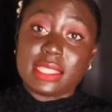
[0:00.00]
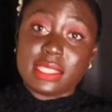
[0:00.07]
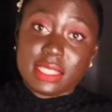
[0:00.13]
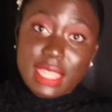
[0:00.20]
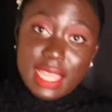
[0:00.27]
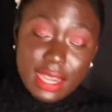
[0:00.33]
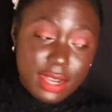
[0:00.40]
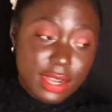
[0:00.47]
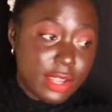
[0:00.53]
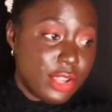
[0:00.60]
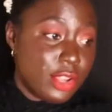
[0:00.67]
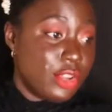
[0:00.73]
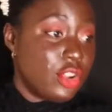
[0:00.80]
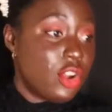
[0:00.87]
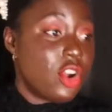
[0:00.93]
is there.
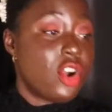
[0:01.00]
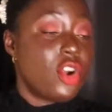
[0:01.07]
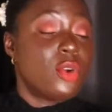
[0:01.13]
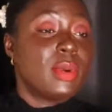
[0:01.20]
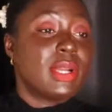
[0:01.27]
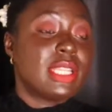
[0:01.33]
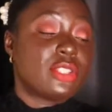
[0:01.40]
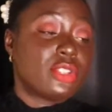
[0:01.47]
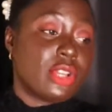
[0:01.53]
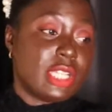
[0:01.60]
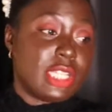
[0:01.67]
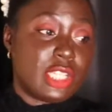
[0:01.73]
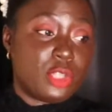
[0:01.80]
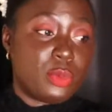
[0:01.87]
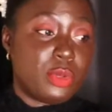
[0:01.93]
Nobody's
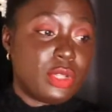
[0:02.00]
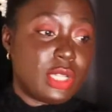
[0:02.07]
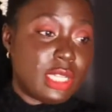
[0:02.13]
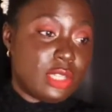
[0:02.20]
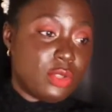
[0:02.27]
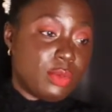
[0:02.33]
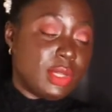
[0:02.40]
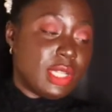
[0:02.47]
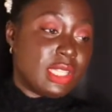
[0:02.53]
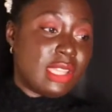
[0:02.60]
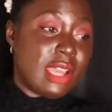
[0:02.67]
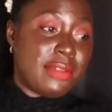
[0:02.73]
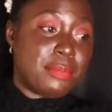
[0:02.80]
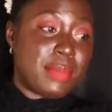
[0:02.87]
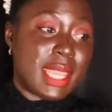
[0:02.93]
gonna dispute that this woman
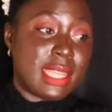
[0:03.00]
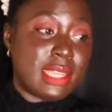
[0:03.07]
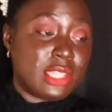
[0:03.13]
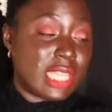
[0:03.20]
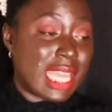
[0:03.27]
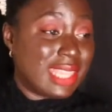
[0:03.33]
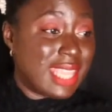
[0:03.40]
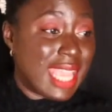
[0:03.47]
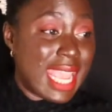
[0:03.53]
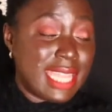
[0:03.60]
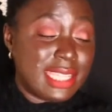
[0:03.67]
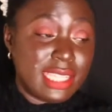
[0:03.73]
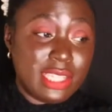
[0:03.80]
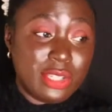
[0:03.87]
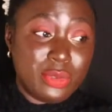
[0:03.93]
doesn't have pain. She had the
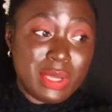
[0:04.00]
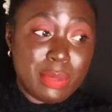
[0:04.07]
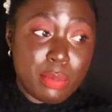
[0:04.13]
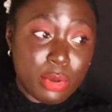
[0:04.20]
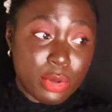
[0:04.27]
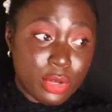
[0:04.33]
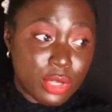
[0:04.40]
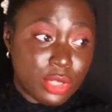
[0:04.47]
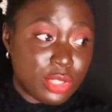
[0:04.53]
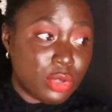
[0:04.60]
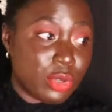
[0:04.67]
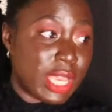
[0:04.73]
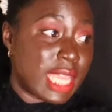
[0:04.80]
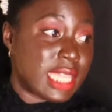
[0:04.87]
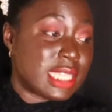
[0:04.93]
80 degree burns.
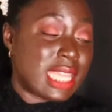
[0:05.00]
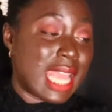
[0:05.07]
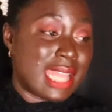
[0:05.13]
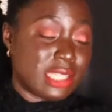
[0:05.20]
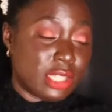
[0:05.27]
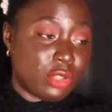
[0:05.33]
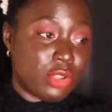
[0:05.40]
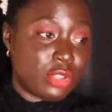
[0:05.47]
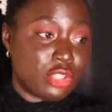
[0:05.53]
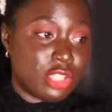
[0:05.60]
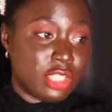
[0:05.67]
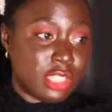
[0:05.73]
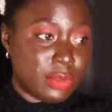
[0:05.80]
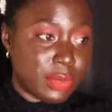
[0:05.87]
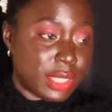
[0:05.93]
Okay, she has a lot
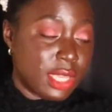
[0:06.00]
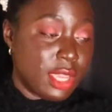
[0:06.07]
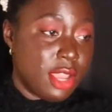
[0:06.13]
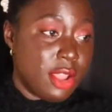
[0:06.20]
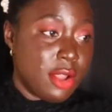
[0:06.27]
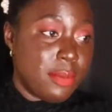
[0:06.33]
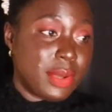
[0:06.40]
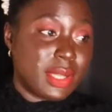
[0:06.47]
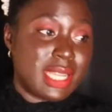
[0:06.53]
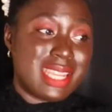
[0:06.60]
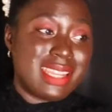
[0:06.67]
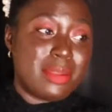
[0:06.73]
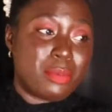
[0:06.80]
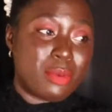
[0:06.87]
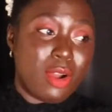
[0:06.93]
to deal with. But
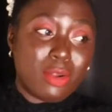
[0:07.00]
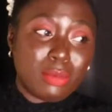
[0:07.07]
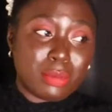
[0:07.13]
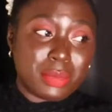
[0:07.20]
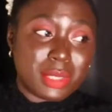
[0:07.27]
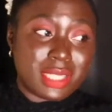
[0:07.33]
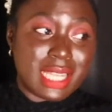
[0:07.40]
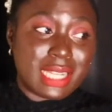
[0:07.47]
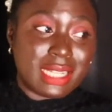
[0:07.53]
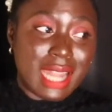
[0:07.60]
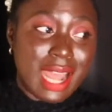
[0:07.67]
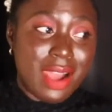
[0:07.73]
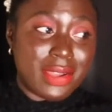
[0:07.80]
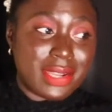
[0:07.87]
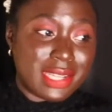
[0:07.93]
then the problem is that
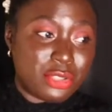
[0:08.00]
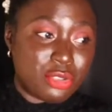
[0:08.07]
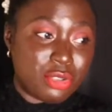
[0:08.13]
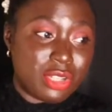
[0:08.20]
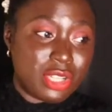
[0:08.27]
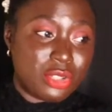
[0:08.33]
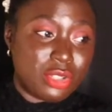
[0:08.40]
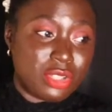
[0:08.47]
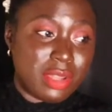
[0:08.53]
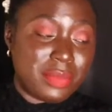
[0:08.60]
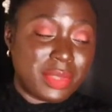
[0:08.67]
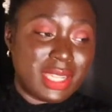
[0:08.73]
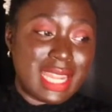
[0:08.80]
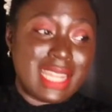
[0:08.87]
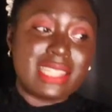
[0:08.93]
now it has turned into
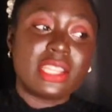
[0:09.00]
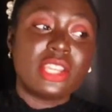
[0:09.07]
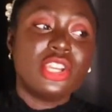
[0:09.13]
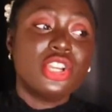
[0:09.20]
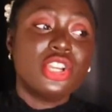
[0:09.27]
something that is